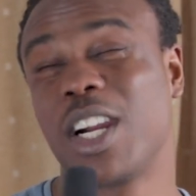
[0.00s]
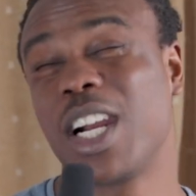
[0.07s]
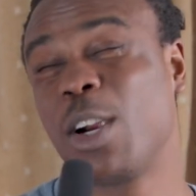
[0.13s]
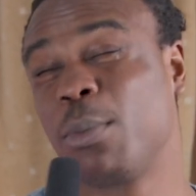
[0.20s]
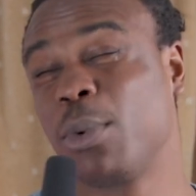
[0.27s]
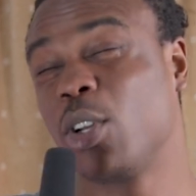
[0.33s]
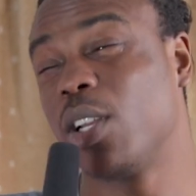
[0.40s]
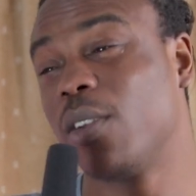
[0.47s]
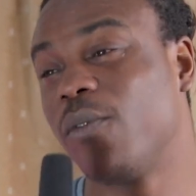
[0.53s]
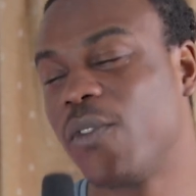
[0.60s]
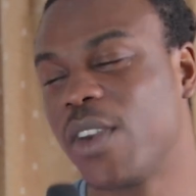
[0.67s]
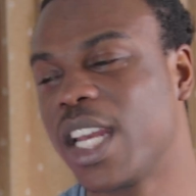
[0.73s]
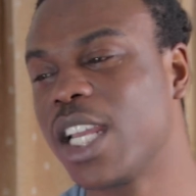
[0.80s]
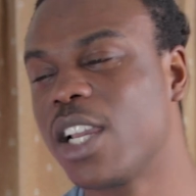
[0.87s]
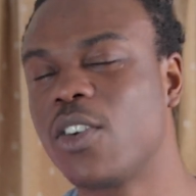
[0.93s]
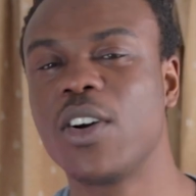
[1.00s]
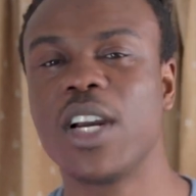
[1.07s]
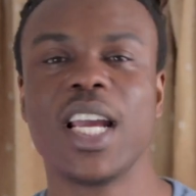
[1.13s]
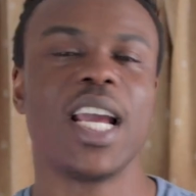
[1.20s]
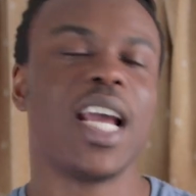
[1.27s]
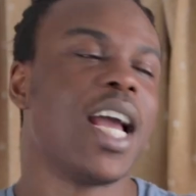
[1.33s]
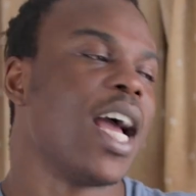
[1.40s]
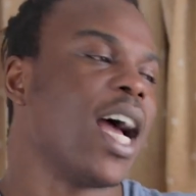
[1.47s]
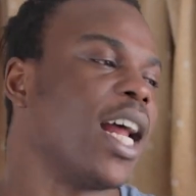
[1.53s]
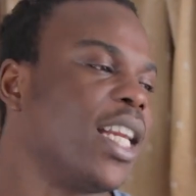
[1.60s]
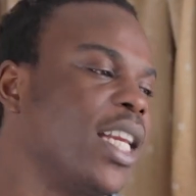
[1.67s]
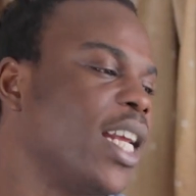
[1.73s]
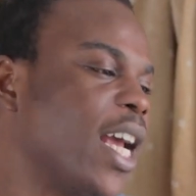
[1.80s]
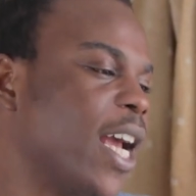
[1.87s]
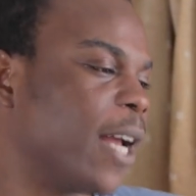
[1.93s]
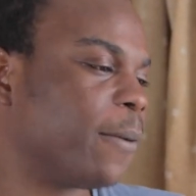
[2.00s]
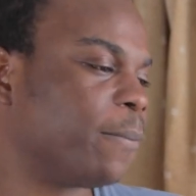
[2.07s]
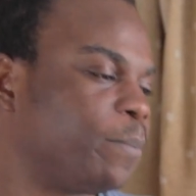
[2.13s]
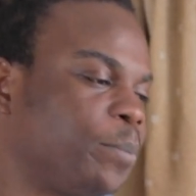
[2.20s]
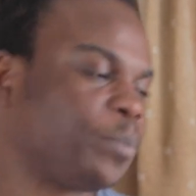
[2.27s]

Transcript: I upload a video. And yeah,